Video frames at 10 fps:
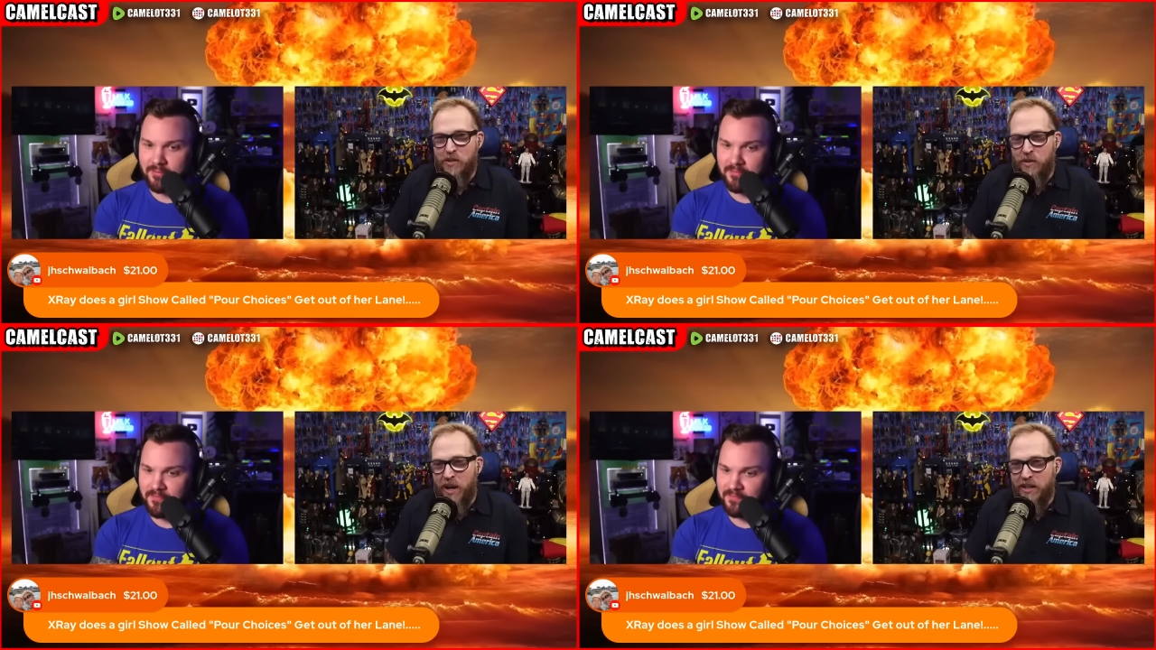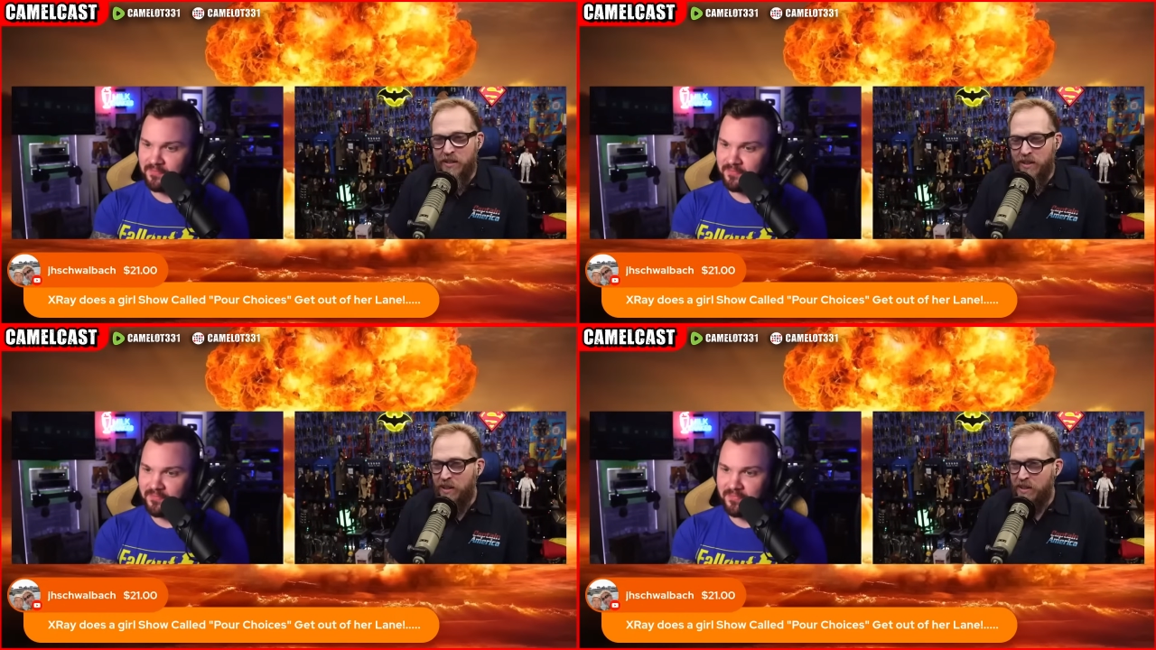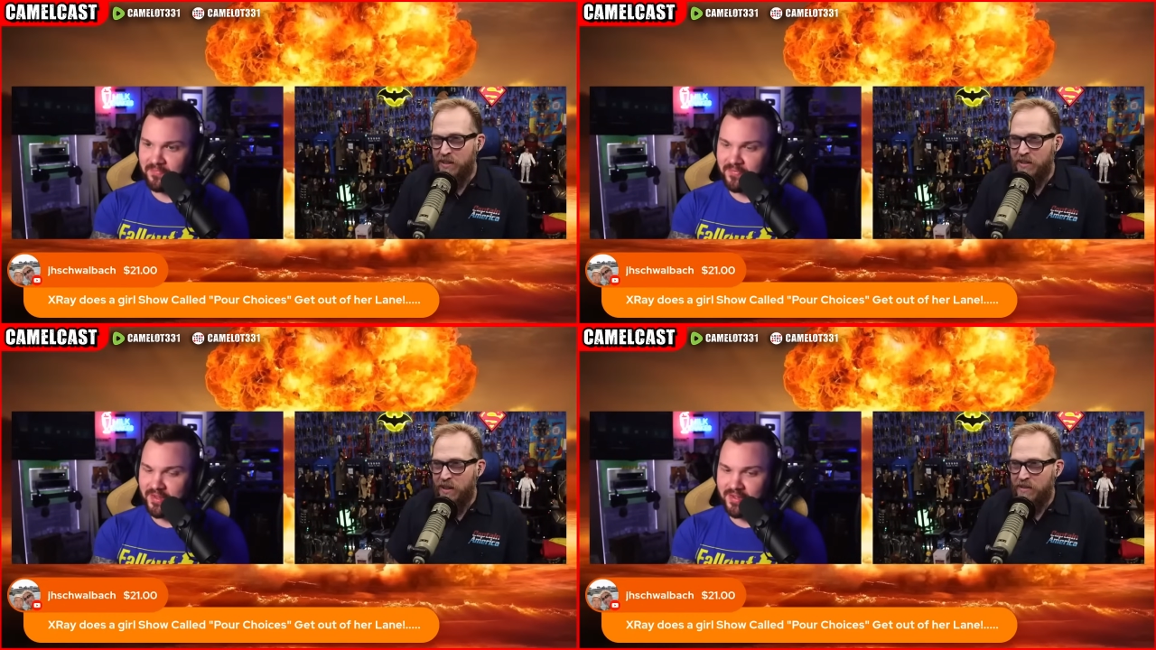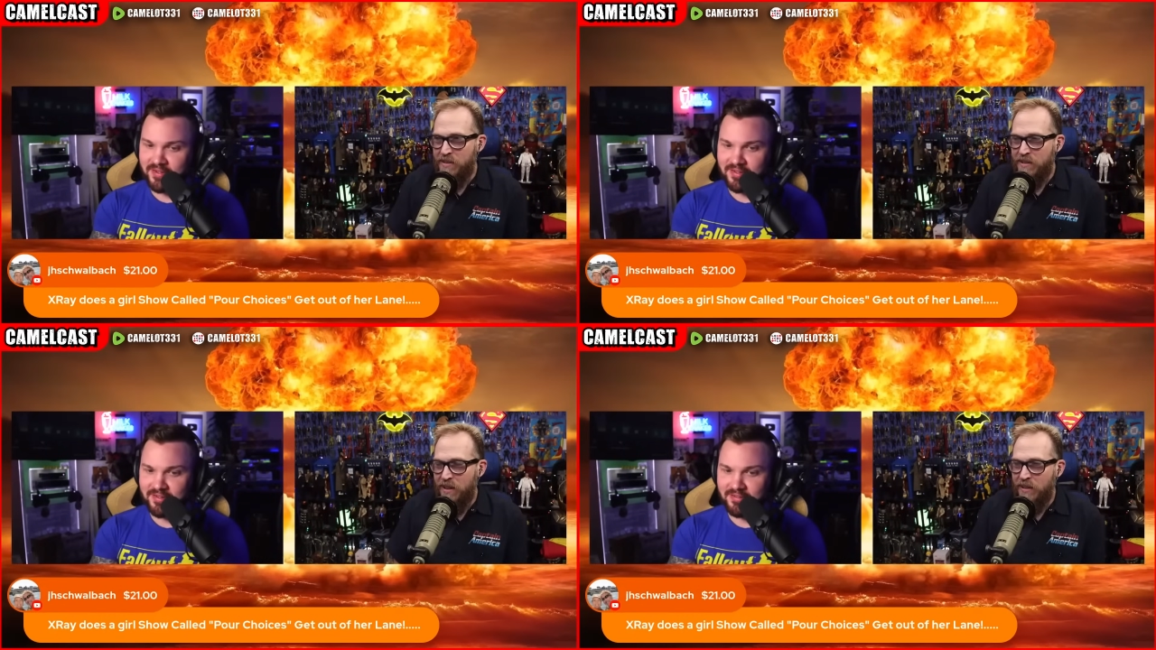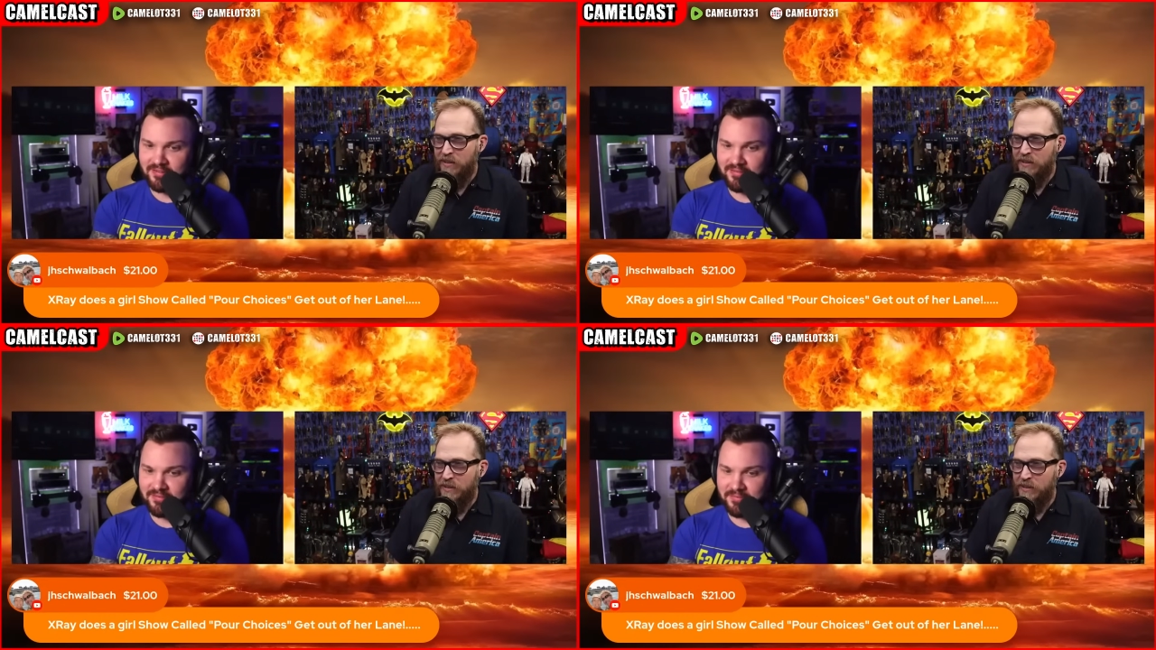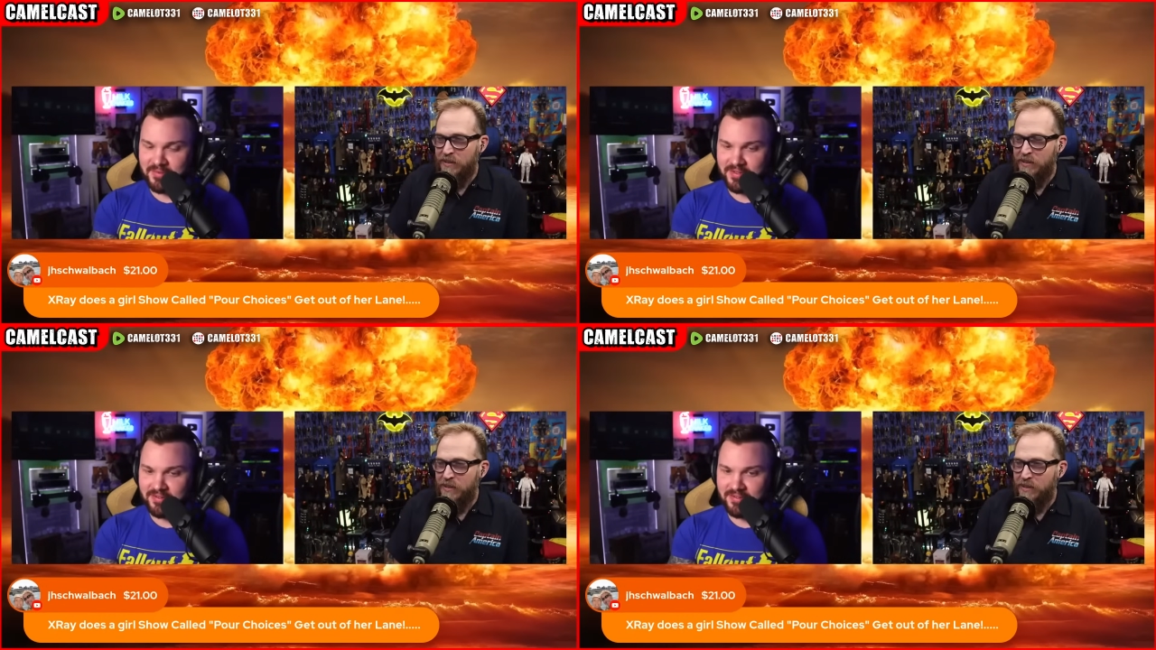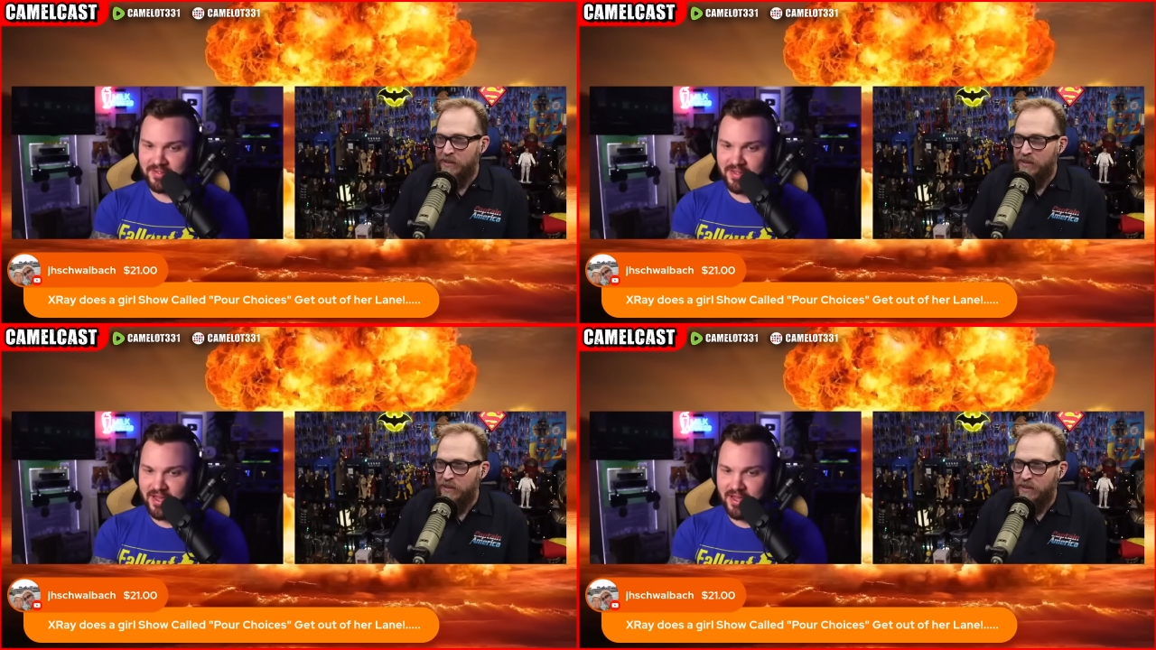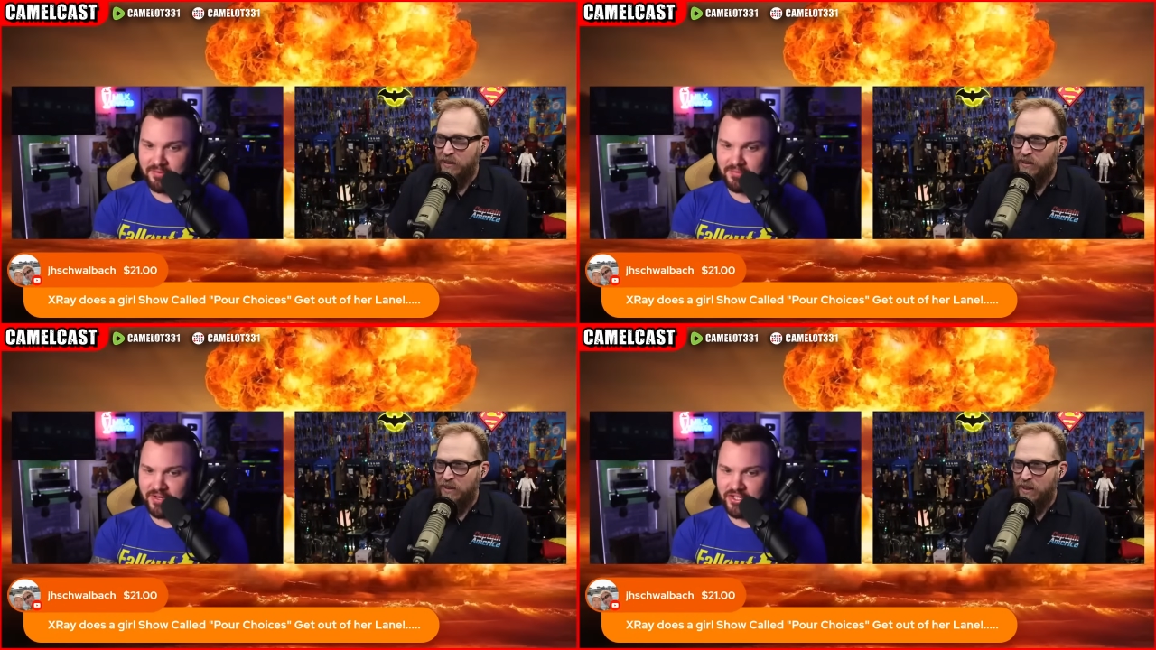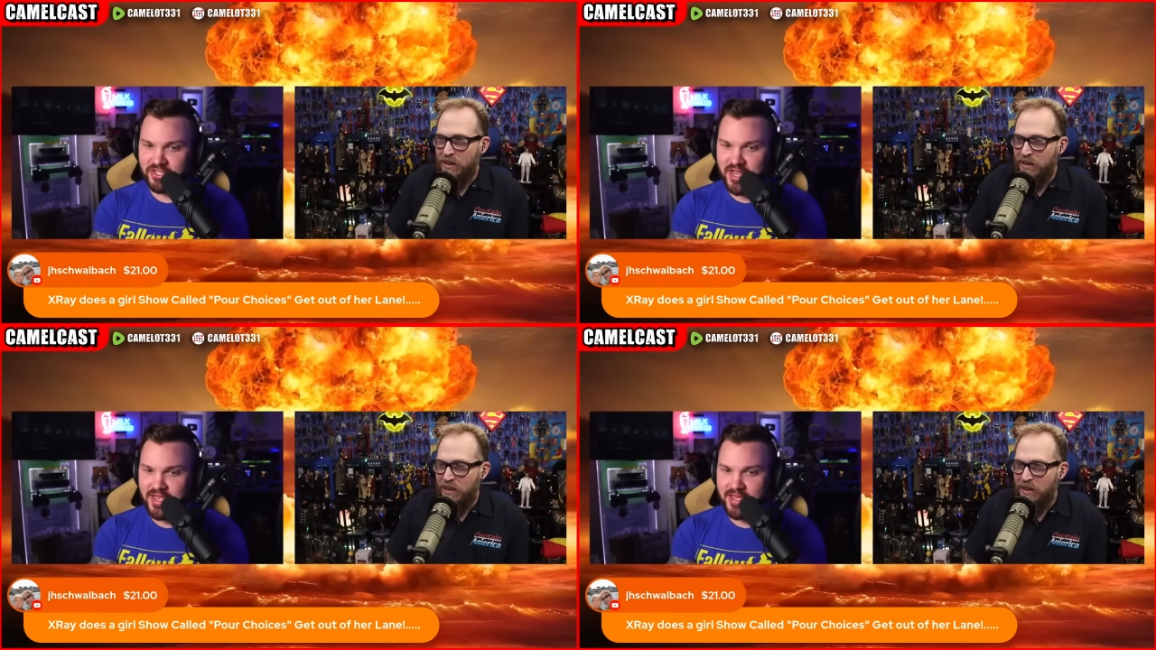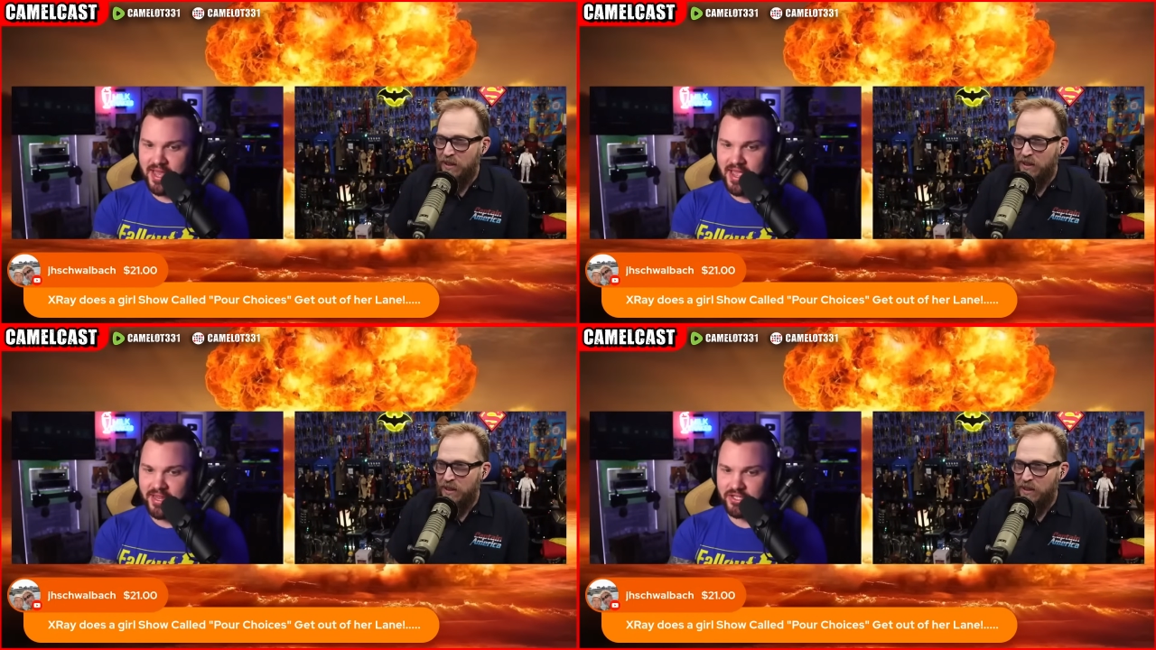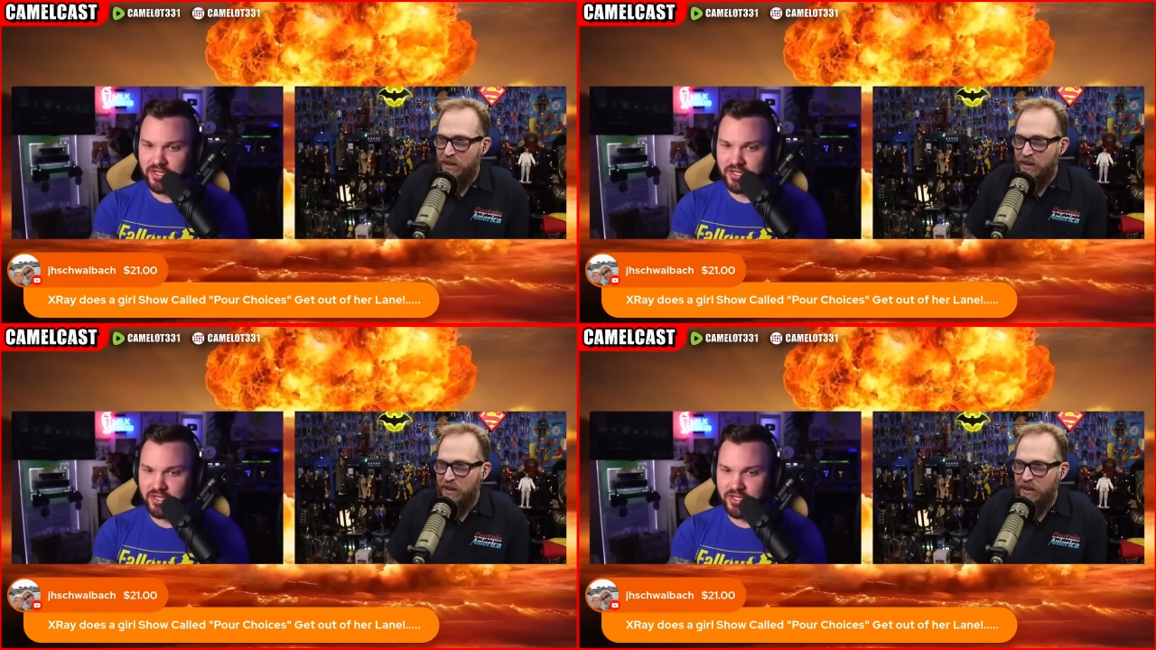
Speaker 1: Grindr. That's that's. Uh... Uh, J. H.